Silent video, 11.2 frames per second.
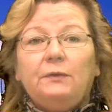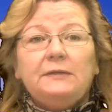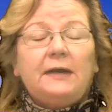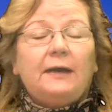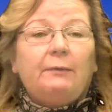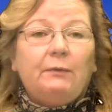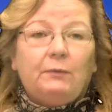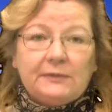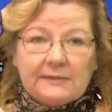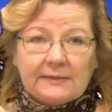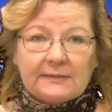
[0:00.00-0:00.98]
Highway
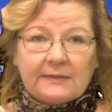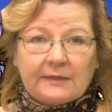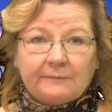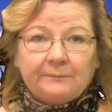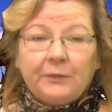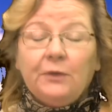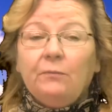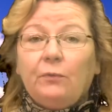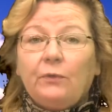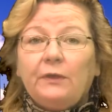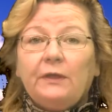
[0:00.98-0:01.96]
160.
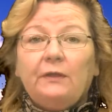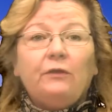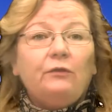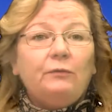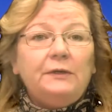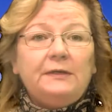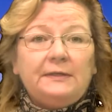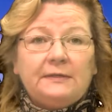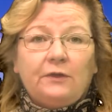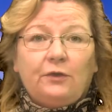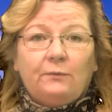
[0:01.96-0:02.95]
More than
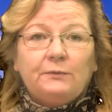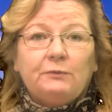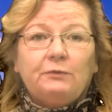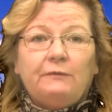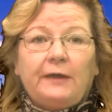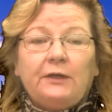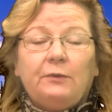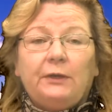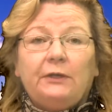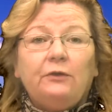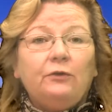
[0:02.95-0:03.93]
36 homes were
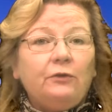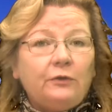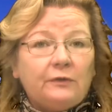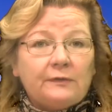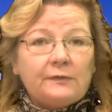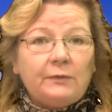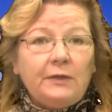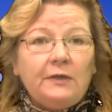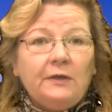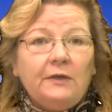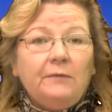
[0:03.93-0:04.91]
evacuated earlier this
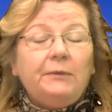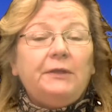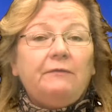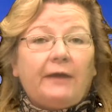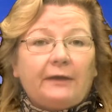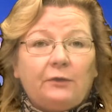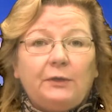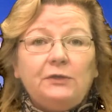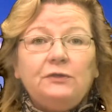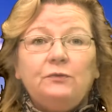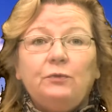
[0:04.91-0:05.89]
week, but the
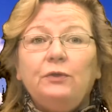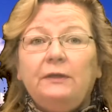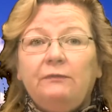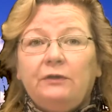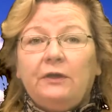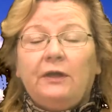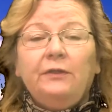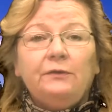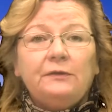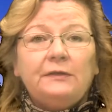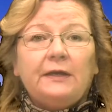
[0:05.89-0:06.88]
evacuations were lifted on
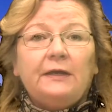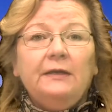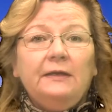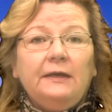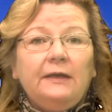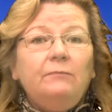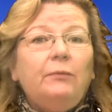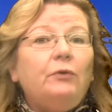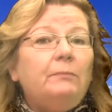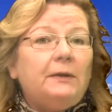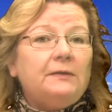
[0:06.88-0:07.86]
Thursday in
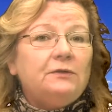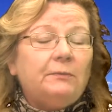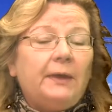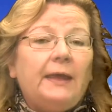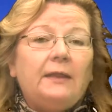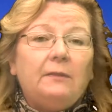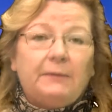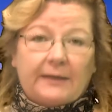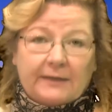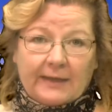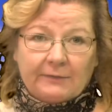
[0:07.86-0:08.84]
both Montezuma and La
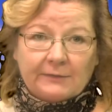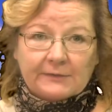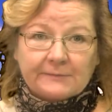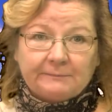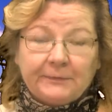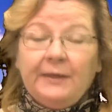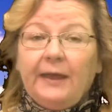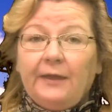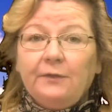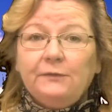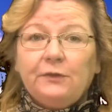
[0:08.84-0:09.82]
Plata counties.
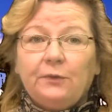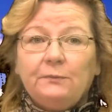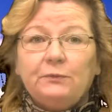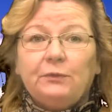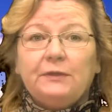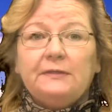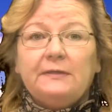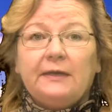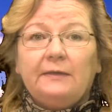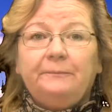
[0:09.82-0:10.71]
And those homes were instead